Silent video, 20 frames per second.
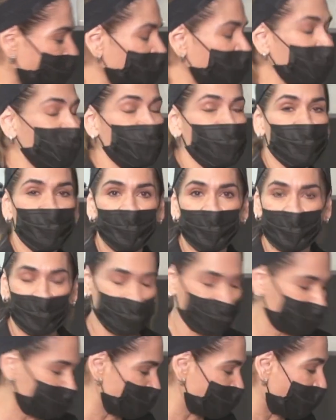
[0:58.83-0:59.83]
each
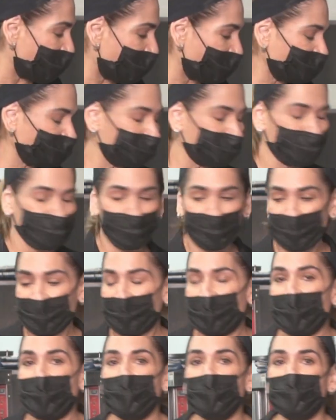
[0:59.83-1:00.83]
side
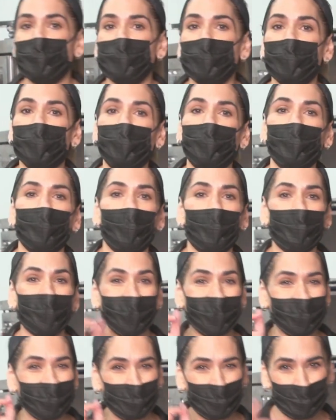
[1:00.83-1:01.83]
to make
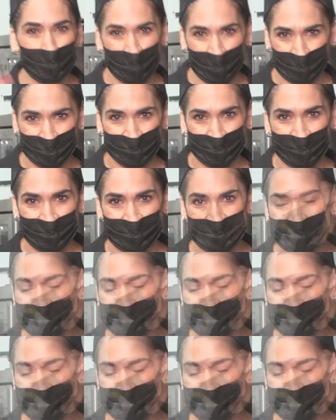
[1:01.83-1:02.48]
it perfect.